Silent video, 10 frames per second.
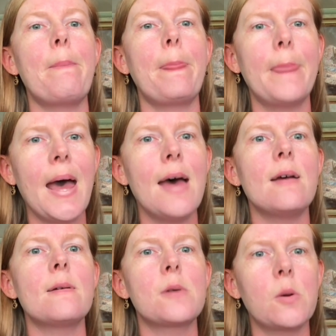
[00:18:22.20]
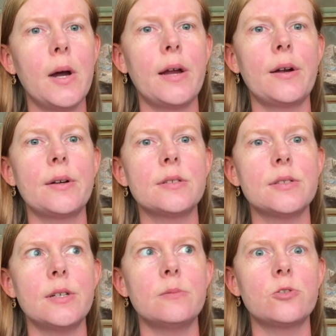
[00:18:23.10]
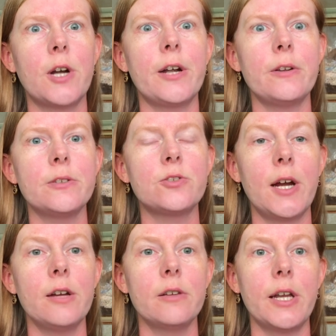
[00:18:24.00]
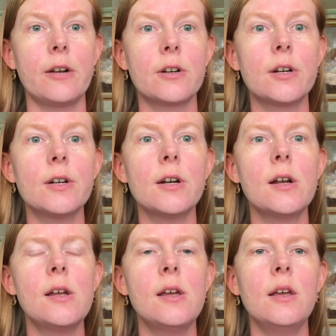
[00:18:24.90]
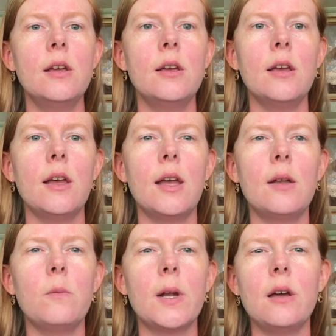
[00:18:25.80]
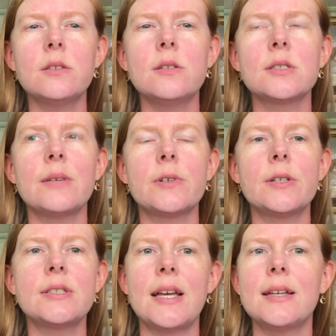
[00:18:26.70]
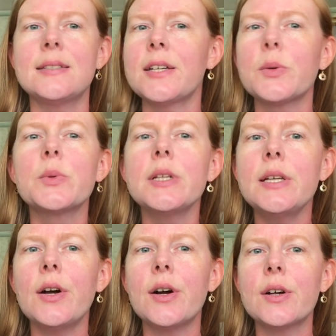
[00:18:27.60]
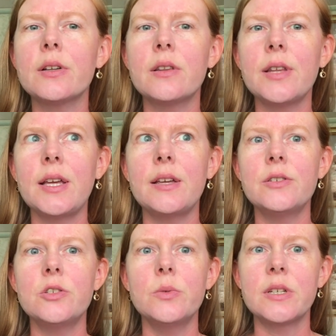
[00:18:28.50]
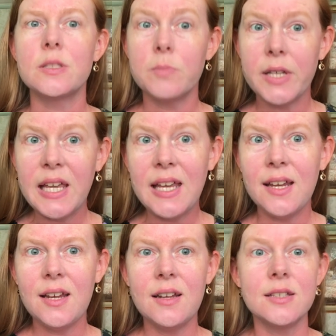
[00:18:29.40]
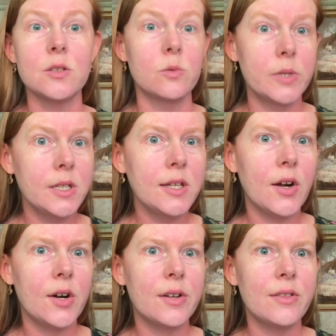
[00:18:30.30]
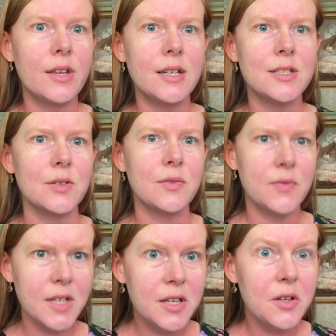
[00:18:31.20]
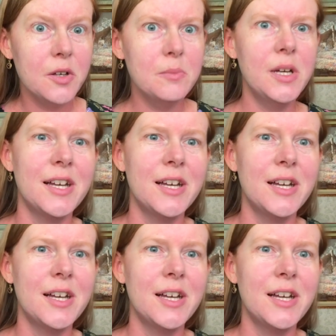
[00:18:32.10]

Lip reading: that required some trial and error. And what I also discovered is that it's like a really hard thing to explain. It's a really hard thing to film.